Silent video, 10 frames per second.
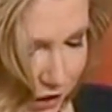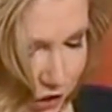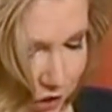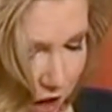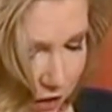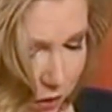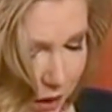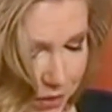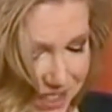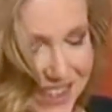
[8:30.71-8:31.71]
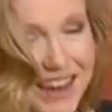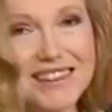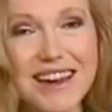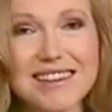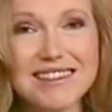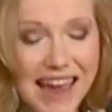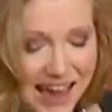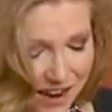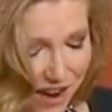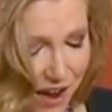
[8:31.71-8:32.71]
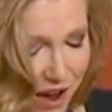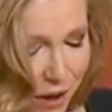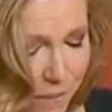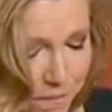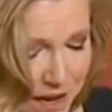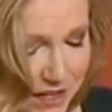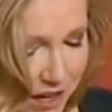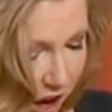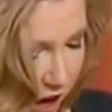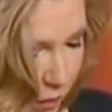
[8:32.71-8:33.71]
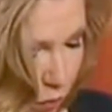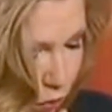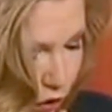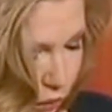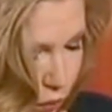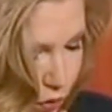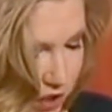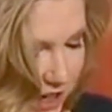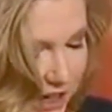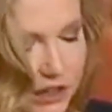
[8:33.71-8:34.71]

magnitude earthquake, which sent a 10 meter high wall of water